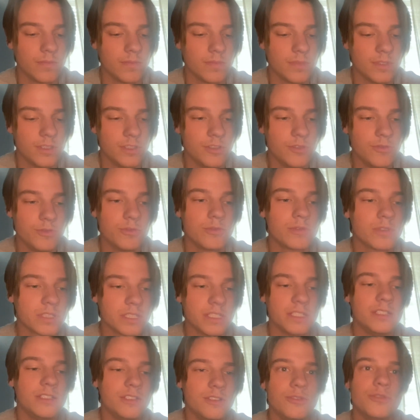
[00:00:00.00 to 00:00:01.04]

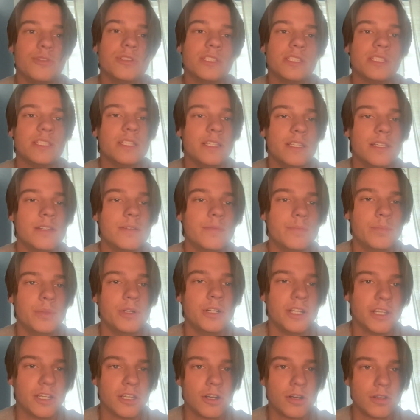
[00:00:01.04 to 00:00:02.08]
you could see him
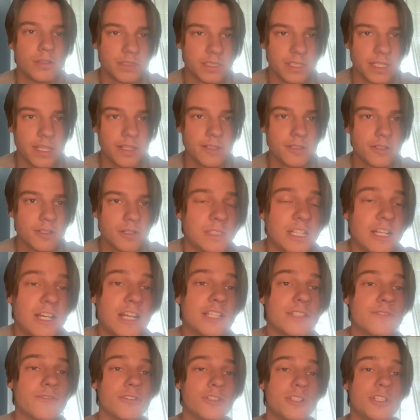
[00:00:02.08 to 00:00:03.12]
putting it all together. Now,
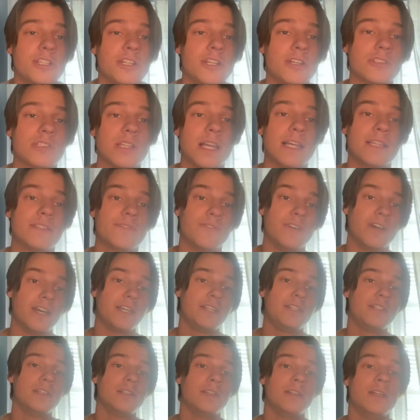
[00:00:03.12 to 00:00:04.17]
as for Chito's last
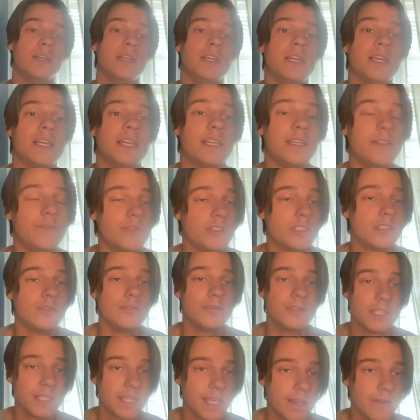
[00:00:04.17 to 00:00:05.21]
fight, he was
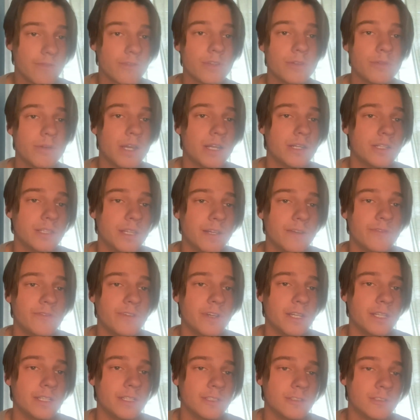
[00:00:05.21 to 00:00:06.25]
losing every round of that
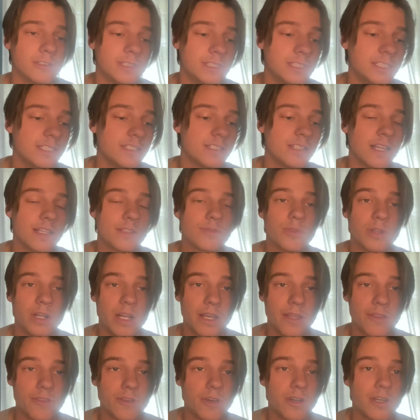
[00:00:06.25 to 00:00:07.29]
fight, or at least that's what
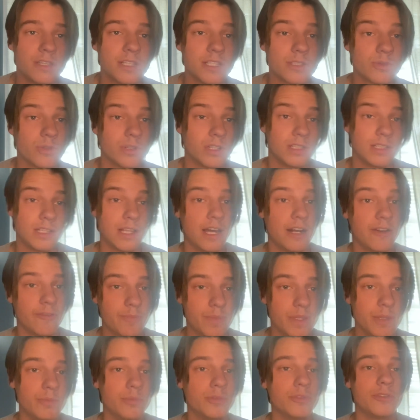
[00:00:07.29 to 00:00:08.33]
I thought. That's what a lot of
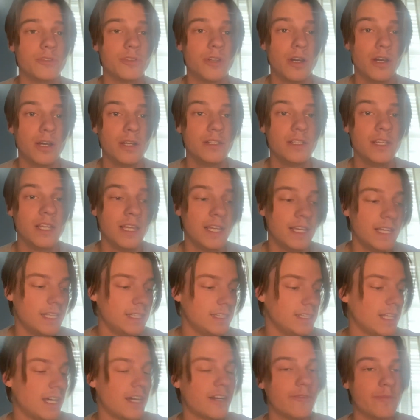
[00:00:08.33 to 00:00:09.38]
people thought. A
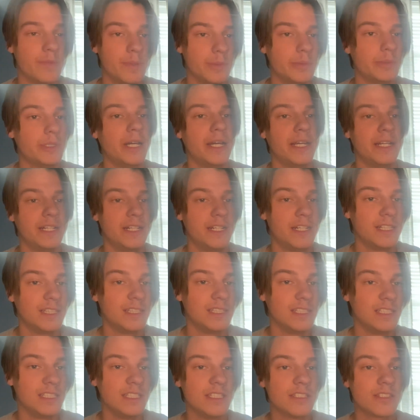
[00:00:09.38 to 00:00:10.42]
lot of people had it at
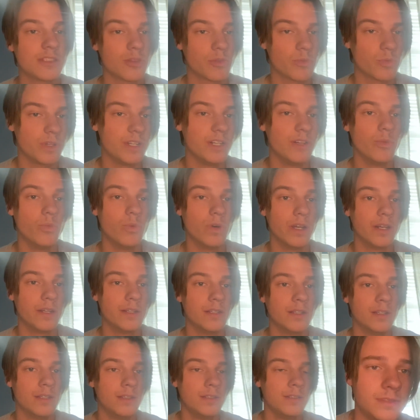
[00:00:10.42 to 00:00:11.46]
least
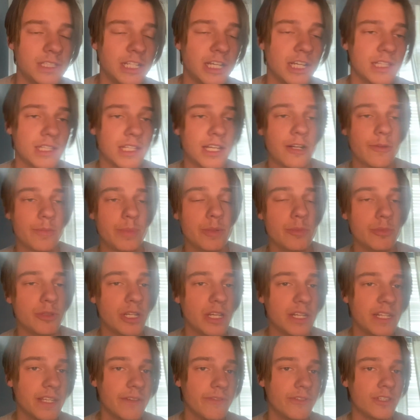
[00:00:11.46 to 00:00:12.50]
3-1. Now, a lot of people
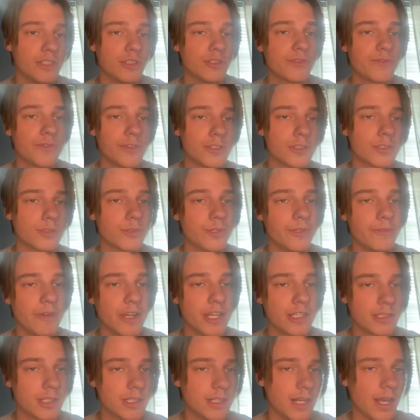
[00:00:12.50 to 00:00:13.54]
had given those first 3
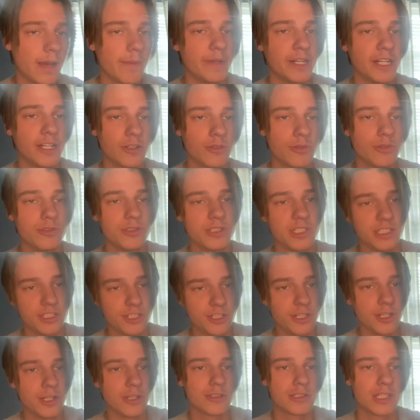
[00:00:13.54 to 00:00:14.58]
rounds to Dominic Cruz in
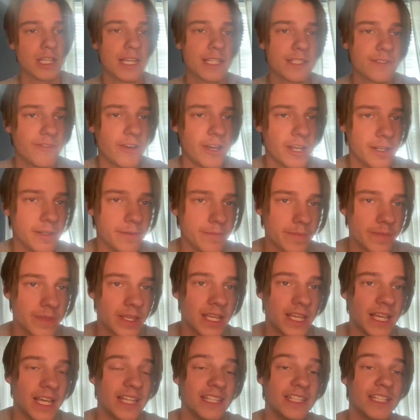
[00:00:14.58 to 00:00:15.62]
Chito's last fight,
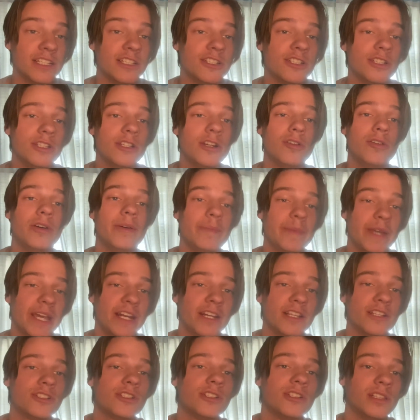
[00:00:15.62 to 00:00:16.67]
and then Chito
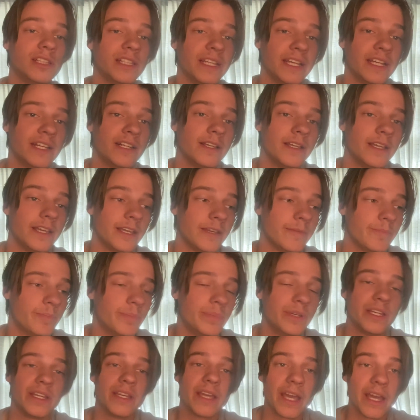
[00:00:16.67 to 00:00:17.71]
managed to land a
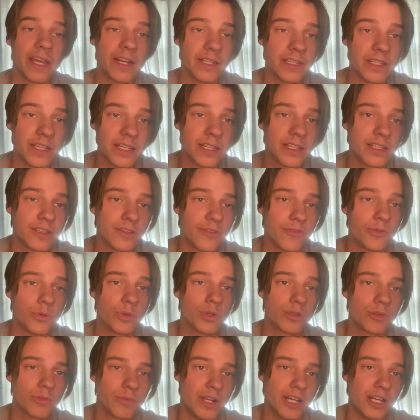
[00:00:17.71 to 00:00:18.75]
big head kick in the
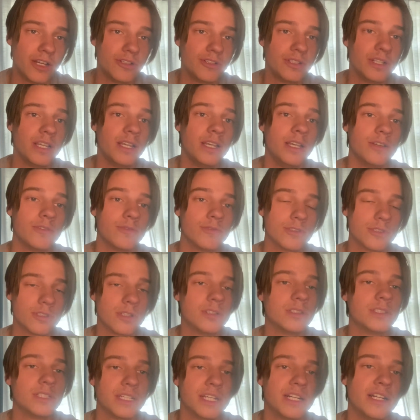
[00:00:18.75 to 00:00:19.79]
4th round,
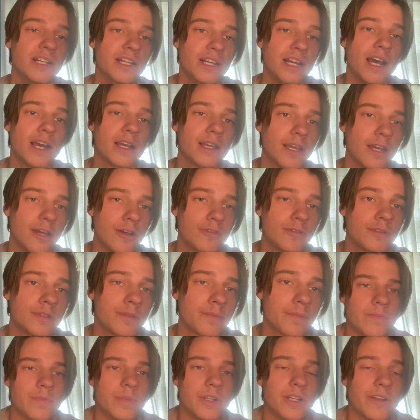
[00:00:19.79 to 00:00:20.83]
resulting in a knockout.
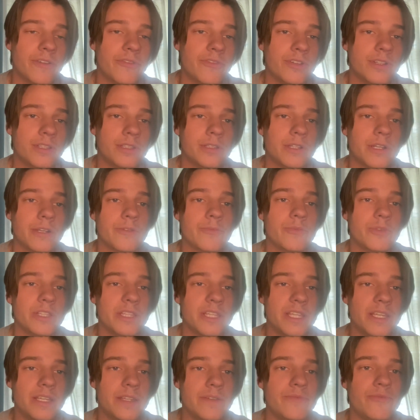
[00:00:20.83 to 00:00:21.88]
But I feel like
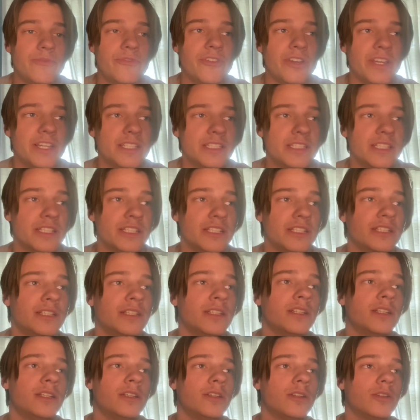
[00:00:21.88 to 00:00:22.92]
with him facing
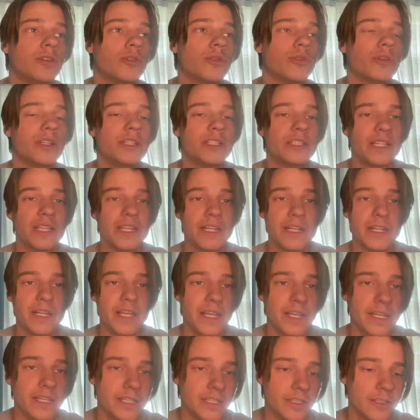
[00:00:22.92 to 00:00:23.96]

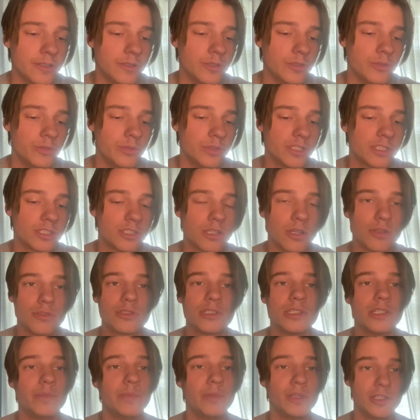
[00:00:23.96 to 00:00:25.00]
Sandhagen, who is so
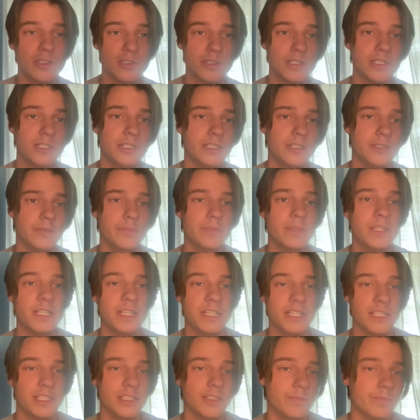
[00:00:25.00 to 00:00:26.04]
similar to him
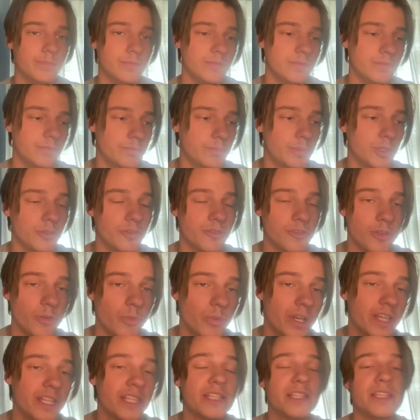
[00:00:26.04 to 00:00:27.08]
in both the
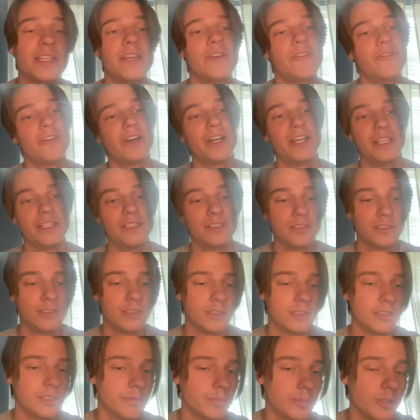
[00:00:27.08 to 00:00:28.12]
way that they fight,
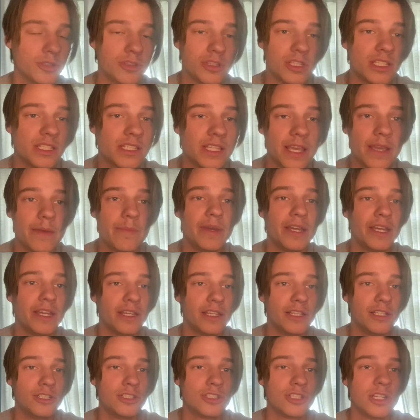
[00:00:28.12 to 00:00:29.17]
they're both the same
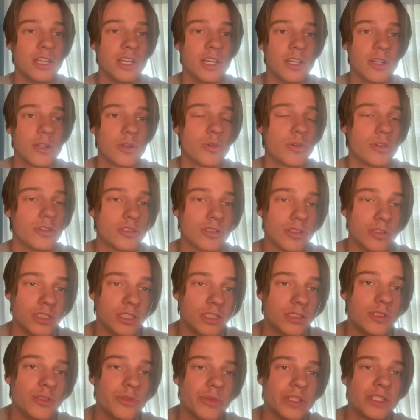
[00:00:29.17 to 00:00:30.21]
age. Corey's
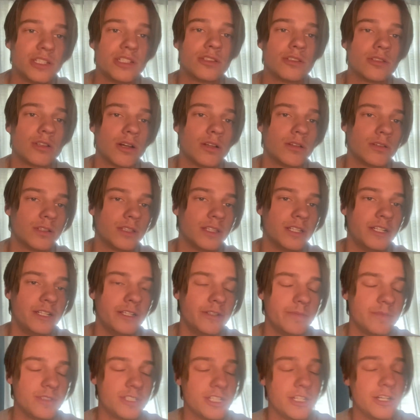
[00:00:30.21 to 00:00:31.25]
only 2 inches taller than
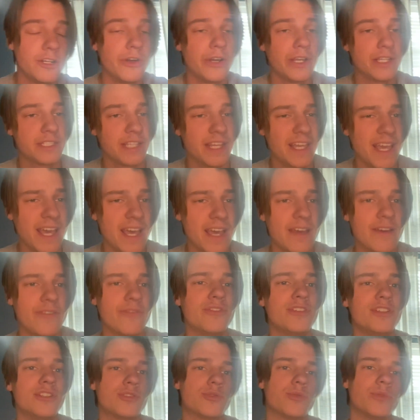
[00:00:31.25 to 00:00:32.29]
him. Chito has a
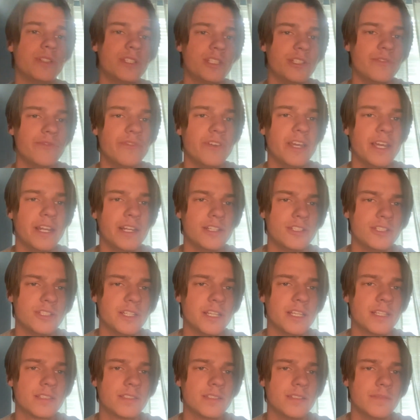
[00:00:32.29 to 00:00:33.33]
half-inch reach advantage
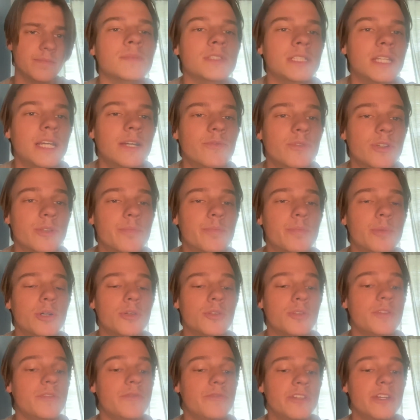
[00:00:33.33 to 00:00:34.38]
against him. And with
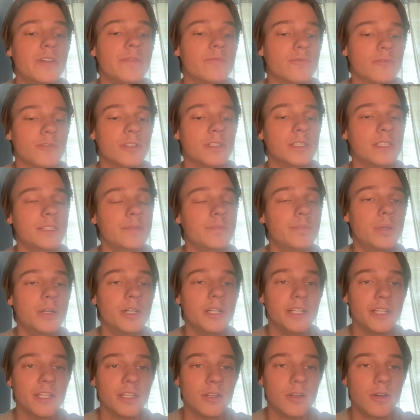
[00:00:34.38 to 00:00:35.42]
both of them really
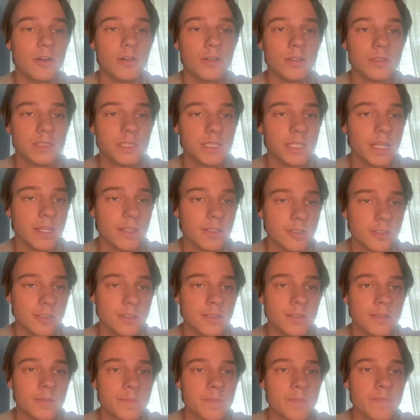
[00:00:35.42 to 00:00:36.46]
putting it all together,
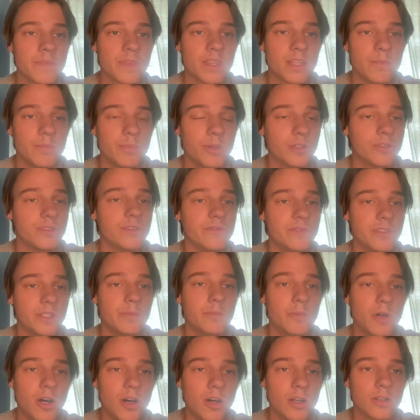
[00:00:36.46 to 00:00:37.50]
both of
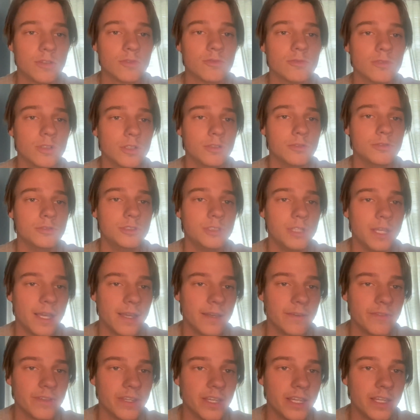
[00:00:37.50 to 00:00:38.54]
them on a road to
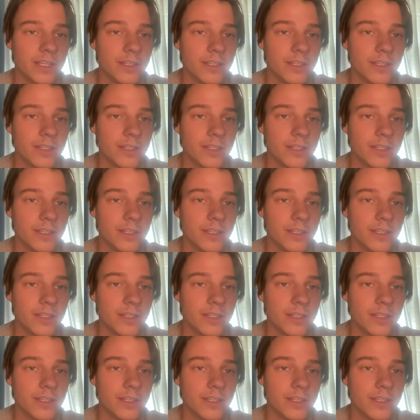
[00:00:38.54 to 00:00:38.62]
have a